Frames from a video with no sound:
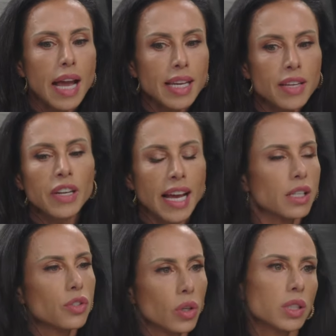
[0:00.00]
even
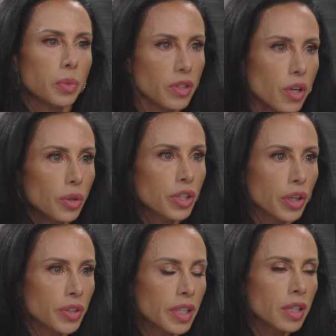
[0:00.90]
as adults with no
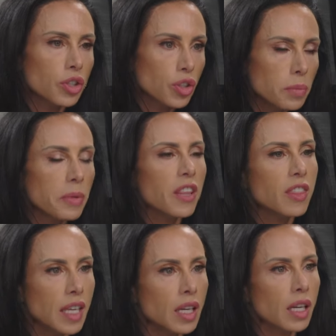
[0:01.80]
children, should be
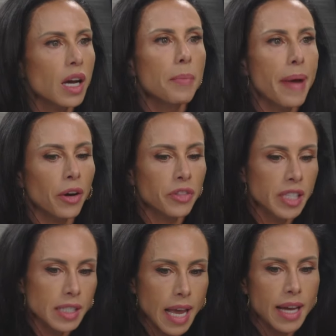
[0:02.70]
thinking about
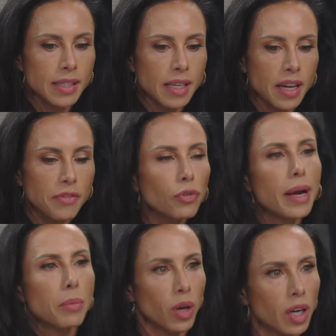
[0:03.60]
this as a
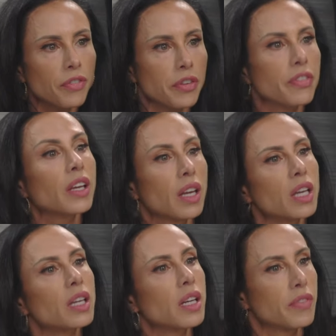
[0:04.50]
framework for thinking
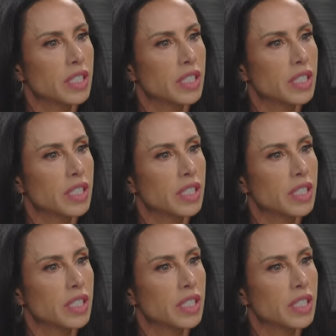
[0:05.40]
in and of